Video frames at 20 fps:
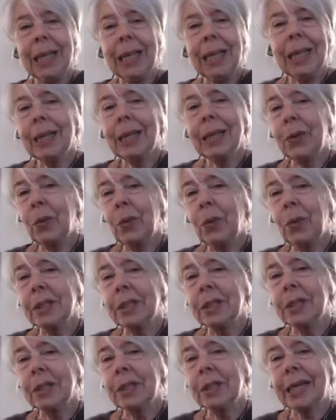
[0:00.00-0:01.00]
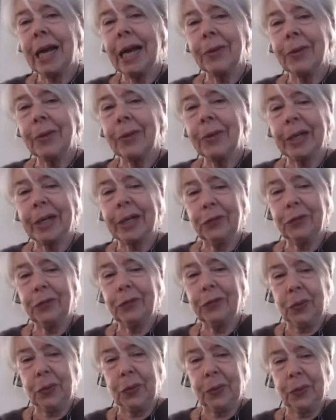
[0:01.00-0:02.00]
there was a karanga for
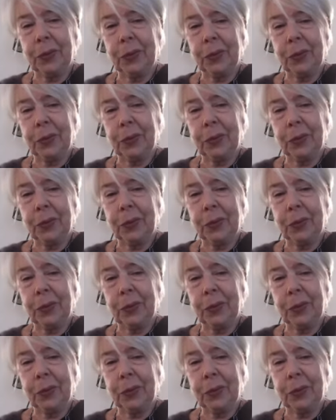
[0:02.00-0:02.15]
them.